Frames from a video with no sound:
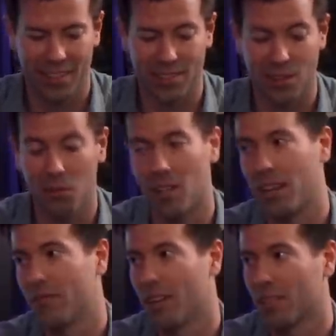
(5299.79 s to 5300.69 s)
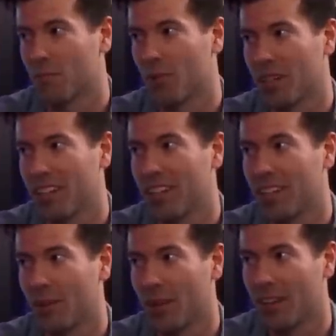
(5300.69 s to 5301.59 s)
There is no sign of Dr. Morgan
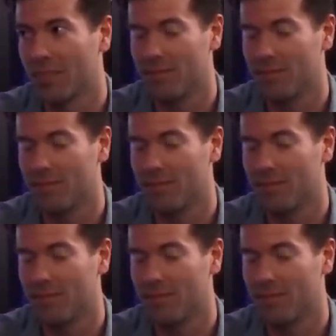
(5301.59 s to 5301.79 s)
anywhere.